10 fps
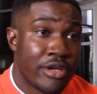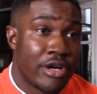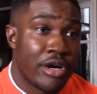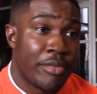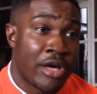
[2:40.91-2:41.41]

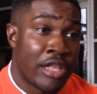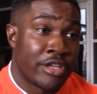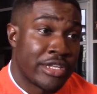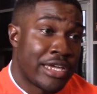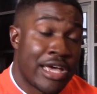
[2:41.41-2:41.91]
I
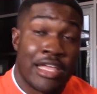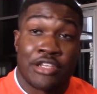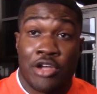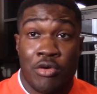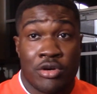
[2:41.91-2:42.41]
look at a guy
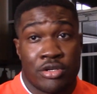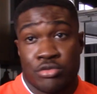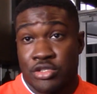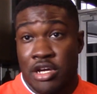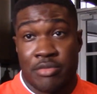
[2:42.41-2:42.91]
like Noah
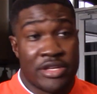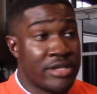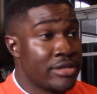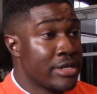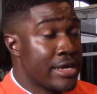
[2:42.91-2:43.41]
who's come in,